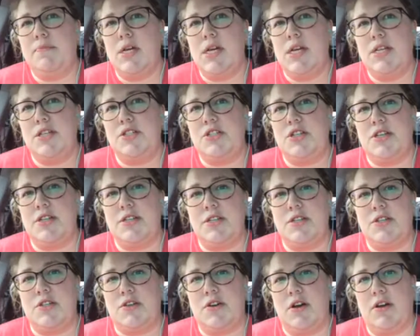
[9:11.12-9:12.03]
is just
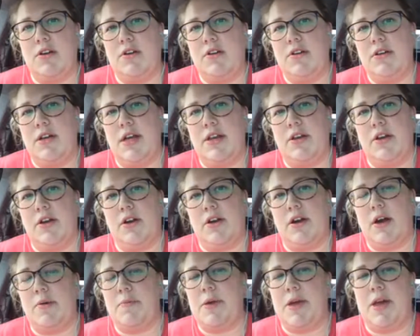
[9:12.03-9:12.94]
a struggle and you're
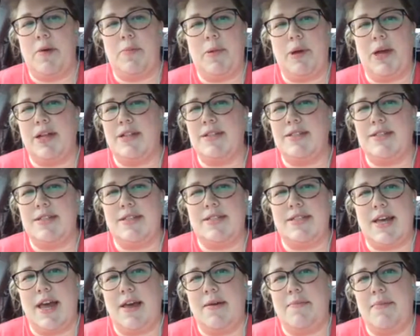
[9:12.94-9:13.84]
coming up against the
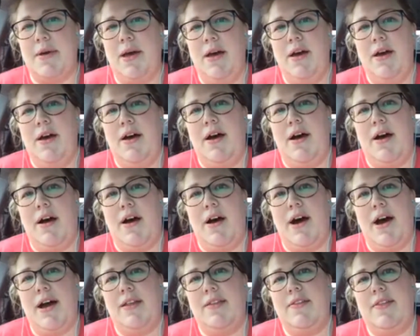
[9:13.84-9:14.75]
same
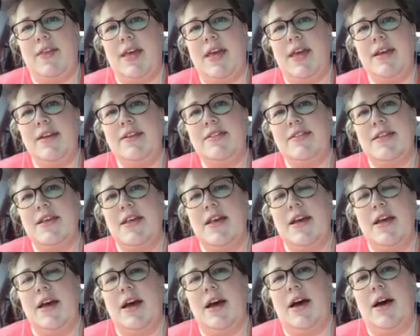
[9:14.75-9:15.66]
odd things,
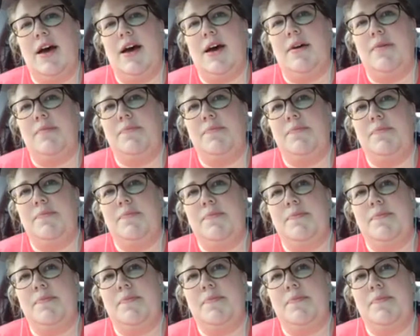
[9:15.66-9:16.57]
the
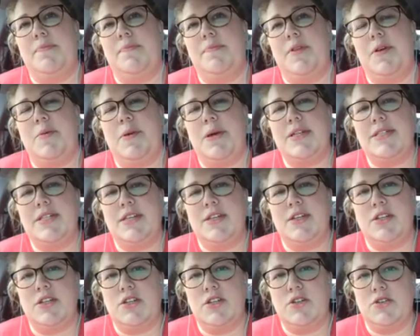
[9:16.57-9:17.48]
best
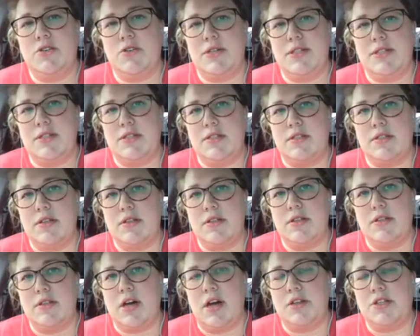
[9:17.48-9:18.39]
thing to do is
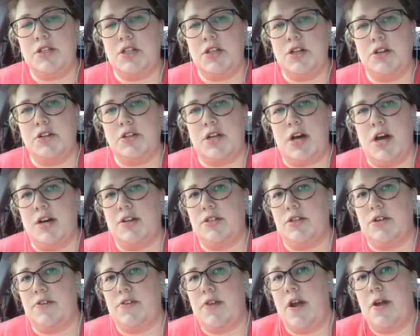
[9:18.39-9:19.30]
talk to your
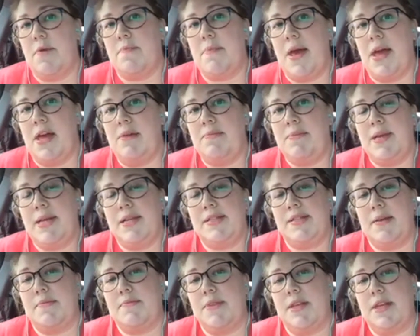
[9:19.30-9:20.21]
doctor. There may be
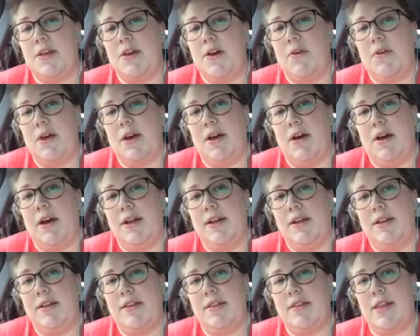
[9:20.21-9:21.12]
something going
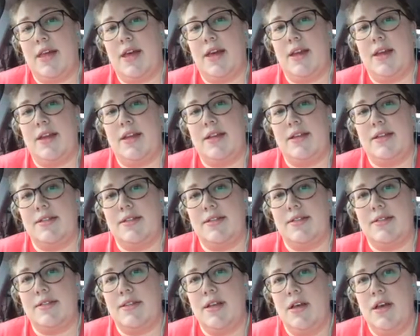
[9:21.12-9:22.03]
on that
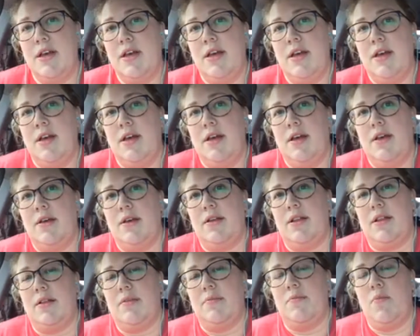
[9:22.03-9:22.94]
is
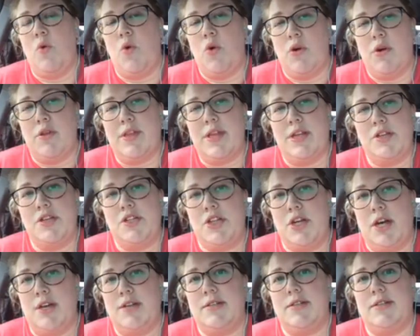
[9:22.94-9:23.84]
more than
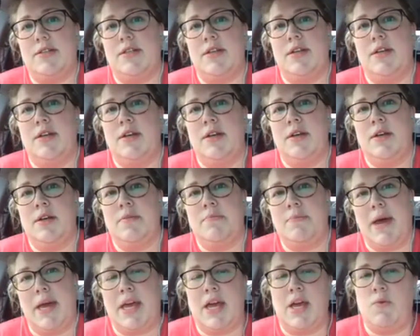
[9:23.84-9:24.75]
just
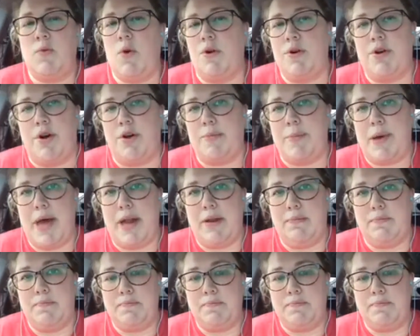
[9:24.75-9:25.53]
my kid won't go to bed.